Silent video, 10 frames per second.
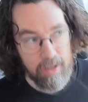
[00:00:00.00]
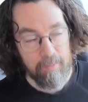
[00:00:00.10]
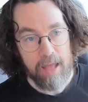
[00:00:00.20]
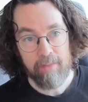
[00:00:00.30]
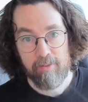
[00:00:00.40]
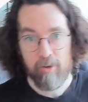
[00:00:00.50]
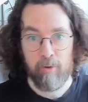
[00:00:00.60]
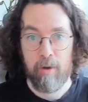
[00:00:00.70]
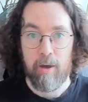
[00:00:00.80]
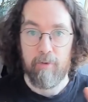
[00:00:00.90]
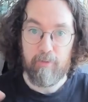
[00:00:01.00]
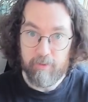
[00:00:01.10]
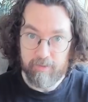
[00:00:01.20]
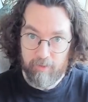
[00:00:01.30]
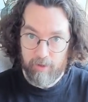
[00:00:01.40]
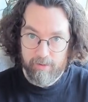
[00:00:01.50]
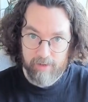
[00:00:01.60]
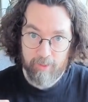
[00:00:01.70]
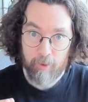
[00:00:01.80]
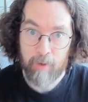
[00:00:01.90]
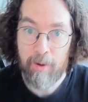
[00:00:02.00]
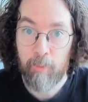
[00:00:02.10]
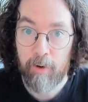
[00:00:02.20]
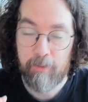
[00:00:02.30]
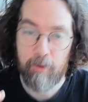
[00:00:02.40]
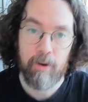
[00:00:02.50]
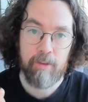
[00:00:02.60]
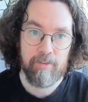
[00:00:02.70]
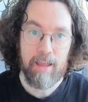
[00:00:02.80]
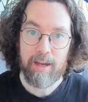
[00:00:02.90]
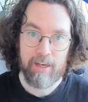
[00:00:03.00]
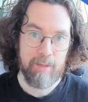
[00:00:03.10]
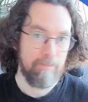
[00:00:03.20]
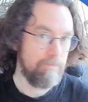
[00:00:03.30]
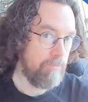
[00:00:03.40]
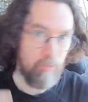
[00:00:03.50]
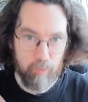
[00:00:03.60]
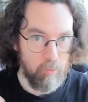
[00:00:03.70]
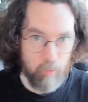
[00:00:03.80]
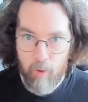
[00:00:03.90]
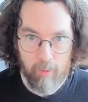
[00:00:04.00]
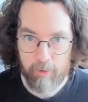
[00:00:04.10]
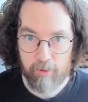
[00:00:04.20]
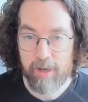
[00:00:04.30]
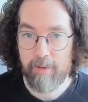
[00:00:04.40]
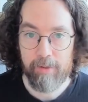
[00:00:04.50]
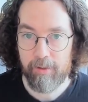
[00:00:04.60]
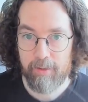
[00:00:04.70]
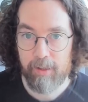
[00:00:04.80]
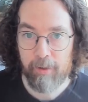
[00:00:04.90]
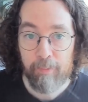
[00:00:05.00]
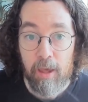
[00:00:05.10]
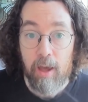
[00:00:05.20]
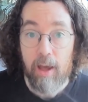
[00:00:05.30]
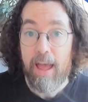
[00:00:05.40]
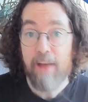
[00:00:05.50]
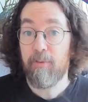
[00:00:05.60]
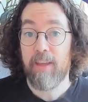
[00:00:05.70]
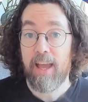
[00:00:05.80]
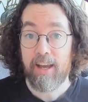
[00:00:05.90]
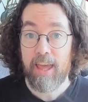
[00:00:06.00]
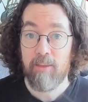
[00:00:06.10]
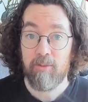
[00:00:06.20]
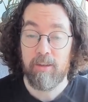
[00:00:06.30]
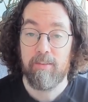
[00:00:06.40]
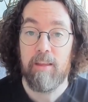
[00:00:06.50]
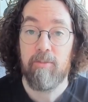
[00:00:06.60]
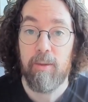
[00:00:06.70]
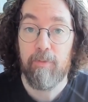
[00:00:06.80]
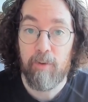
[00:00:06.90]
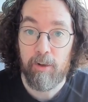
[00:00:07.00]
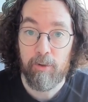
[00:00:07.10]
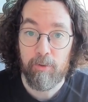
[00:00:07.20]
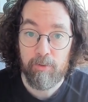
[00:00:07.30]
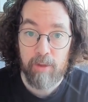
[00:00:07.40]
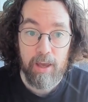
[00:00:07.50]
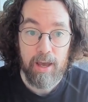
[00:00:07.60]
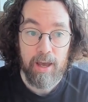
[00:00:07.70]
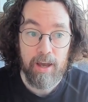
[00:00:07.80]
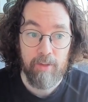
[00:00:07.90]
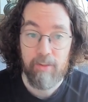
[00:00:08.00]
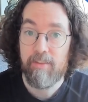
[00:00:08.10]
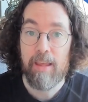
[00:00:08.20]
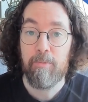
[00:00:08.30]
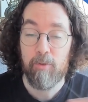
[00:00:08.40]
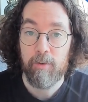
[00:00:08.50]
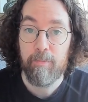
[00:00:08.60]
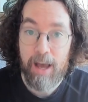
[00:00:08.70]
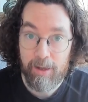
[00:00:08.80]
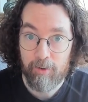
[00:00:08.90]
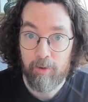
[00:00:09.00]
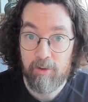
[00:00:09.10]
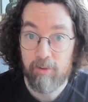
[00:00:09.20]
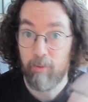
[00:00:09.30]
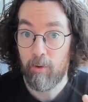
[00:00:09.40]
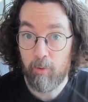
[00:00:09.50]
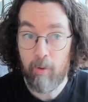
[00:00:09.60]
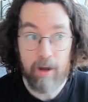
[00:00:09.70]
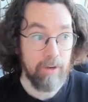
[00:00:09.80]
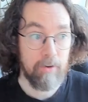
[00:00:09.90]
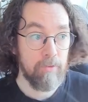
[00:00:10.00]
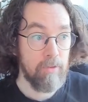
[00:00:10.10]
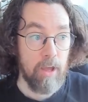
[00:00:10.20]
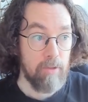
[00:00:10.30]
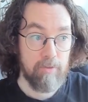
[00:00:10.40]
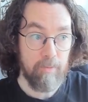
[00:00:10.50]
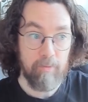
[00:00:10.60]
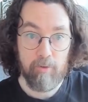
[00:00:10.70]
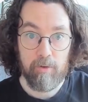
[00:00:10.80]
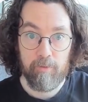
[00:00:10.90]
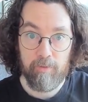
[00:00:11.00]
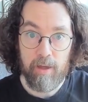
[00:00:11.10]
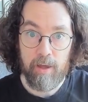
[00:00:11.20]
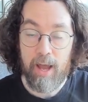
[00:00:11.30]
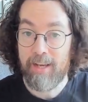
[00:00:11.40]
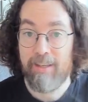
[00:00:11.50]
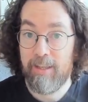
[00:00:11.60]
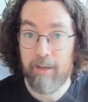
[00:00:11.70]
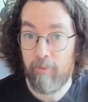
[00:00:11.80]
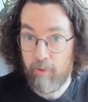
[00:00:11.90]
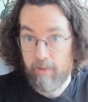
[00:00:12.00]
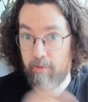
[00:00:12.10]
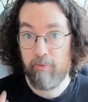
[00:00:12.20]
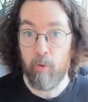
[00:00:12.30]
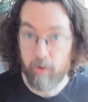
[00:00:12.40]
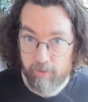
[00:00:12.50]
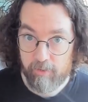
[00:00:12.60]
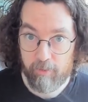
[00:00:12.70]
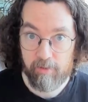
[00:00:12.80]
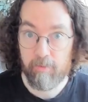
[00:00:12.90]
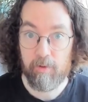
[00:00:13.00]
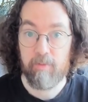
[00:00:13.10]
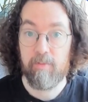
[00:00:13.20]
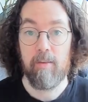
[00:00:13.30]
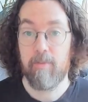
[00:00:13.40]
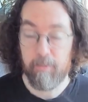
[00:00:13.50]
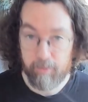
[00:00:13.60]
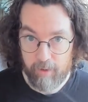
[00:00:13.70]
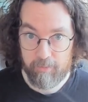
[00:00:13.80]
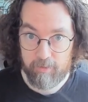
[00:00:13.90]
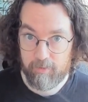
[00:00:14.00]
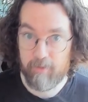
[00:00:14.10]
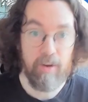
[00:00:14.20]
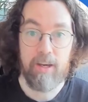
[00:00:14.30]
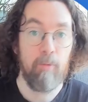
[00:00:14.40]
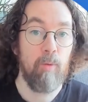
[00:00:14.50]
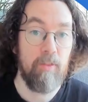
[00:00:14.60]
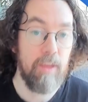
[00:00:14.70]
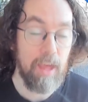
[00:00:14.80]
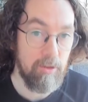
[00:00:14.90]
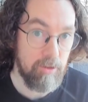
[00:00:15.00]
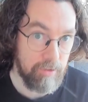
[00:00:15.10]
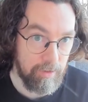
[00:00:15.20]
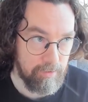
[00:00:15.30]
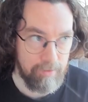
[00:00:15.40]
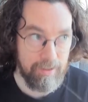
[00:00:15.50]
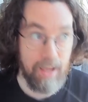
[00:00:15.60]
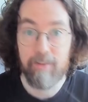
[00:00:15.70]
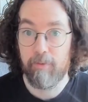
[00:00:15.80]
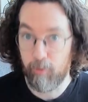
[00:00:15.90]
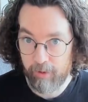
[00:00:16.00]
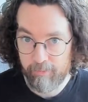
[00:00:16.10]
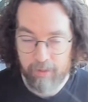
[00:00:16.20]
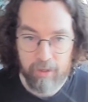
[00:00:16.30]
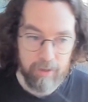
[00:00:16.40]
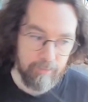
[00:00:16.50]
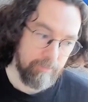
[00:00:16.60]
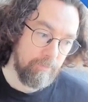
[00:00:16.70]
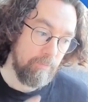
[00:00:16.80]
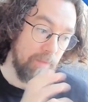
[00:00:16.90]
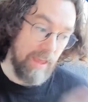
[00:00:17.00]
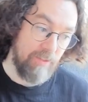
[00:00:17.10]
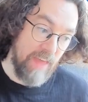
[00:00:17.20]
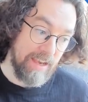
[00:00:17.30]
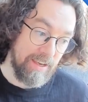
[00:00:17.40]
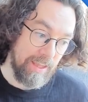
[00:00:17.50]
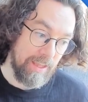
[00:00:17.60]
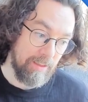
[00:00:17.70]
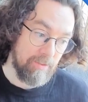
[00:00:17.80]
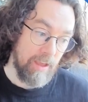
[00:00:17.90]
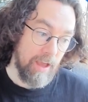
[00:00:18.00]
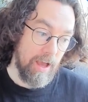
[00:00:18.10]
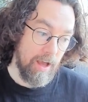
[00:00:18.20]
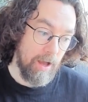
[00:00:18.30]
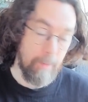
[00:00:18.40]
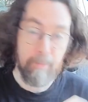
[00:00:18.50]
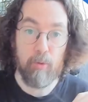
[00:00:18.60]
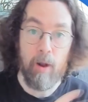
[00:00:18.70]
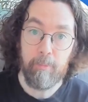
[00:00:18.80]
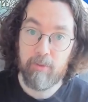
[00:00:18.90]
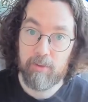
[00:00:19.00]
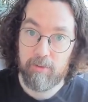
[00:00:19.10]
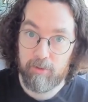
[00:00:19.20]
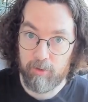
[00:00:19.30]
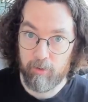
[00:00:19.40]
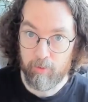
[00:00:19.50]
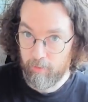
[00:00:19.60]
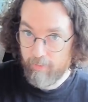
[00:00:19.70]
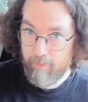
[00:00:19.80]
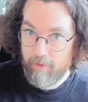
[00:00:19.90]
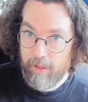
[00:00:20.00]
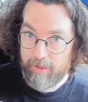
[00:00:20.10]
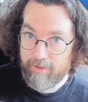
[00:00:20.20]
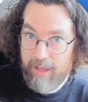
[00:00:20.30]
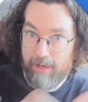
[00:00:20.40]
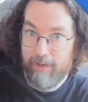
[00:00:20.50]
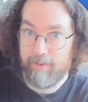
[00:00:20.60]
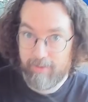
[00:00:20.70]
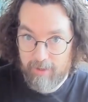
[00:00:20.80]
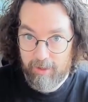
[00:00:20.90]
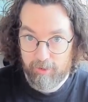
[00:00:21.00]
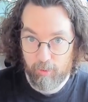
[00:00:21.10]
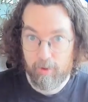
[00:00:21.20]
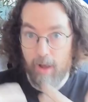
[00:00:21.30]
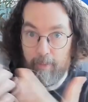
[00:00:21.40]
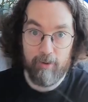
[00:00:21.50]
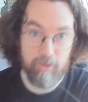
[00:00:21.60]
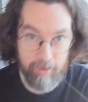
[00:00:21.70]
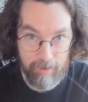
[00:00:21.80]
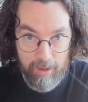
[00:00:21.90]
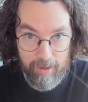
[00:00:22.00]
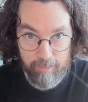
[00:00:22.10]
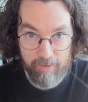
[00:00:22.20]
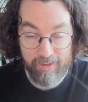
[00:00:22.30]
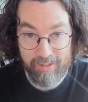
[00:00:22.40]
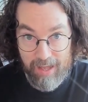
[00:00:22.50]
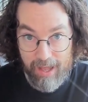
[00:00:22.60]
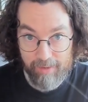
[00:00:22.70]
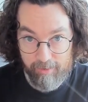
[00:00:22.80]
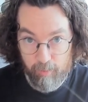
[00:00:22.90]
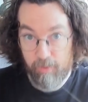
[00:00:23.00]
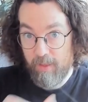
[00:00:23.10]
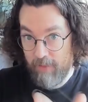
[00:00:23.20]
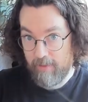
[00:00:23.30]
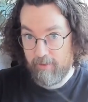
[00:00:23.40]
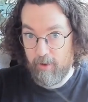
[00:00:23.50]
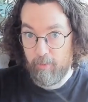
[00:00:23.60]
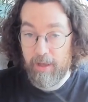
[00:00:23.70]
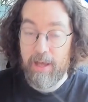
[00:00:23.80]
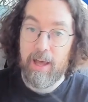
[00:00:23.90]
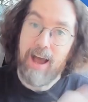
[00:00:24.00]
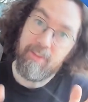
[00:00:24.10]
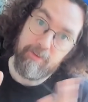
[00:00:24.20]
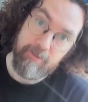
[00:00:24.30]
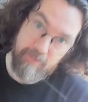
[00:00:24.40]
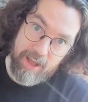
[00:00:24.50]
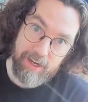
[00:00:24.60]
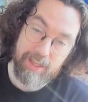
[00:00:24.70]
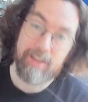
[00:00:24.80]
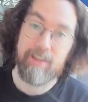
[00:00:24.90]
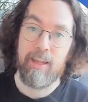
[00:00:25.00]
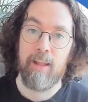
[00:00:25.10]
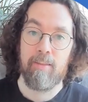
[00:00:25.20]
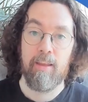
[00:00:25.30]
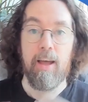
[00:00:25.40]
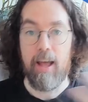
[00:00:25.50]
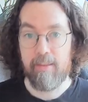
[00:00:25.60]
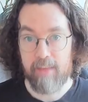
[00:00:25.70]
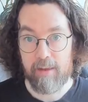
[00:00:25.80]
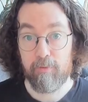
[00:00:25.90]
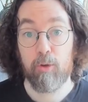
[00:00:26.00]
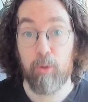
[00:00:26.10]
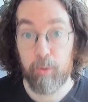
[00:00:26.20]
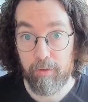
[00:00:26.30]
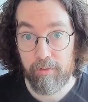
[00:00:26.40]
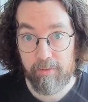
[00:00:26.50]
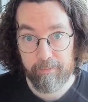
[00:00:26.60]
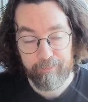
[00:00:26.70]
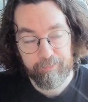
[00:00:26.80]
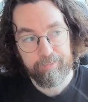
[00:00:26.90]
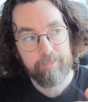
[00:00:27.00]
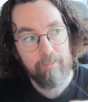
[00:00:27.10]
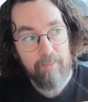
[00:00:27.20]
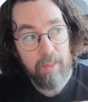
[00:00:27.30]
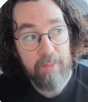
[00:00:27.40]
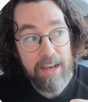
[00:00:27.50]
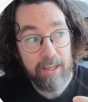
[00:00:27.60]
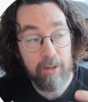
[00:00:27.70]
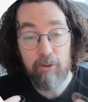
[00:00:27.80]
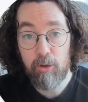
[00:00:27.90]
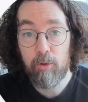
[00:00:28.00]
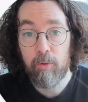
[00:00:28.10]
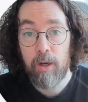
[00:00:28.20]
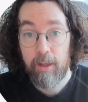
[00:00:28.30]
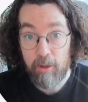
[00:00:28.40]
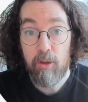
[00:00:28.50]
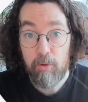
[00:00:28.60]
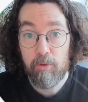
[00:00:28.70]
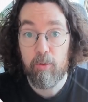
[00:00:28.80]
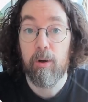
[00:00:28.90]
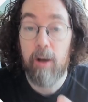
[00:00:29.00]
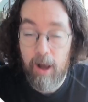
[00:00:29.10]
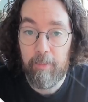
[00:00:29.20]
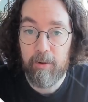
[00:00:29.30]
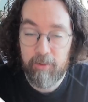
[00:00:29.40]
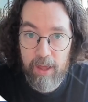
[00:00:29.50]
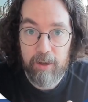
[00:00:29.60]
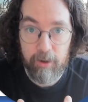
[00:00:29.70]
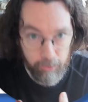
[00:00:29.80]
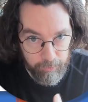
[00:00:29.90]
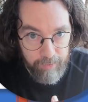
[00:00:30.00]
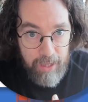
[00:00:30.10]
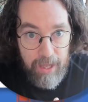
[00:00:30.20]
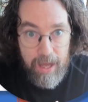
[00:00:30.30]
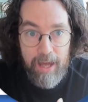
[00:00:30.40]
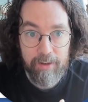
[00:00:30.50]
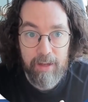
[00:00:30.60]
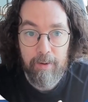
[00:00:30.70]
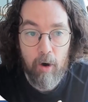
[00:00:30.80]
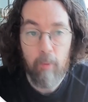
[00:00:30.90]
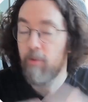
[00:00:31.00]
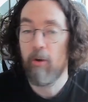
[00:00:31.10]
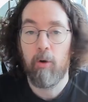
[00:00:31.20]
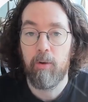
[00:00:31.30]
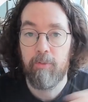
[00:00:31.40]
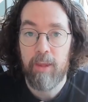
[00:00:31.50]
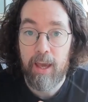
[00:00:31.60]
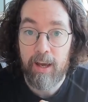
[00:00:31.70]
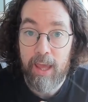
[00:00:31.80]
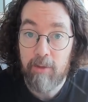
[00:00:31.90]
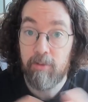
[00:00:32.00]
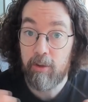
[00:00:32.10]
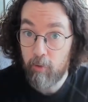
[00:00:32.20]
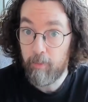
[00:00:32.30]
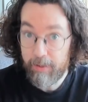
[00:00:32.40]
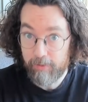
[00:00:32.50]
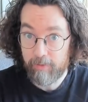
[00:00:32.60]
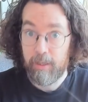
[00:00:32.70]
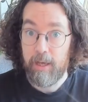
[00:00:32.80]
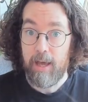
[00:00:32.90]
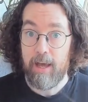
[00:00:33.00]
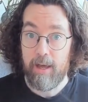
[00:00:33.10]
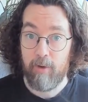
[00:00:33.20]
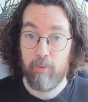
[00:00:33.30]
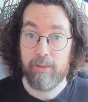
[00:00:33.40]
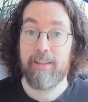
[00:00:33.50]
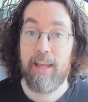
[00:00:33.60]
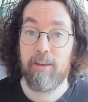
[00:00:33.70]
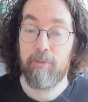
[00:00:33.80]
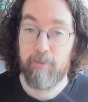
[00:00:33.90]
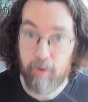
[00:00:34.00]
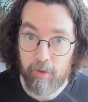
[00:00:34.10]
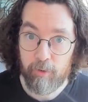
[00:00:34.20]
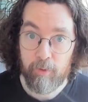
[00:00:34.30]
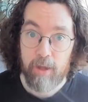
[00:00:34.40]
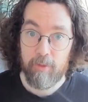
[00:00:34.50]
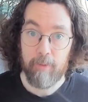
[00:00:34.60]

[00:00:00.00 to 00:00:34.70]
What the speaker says: And so first of all, let's lay the groundwork for exactly what we're trying to build here. Every AI agent essentially follows the same sort of pattern, which is it requires some sort of idea of what it's for, so some sort of system prompt defining what the agent is intended for. It then needs a prompt to tell it to accomplish a specific task within that scope, and then finally it needs a set of tools that it can use to accomplish that goal. And almost all of the AI agents that you will build will tend to follow the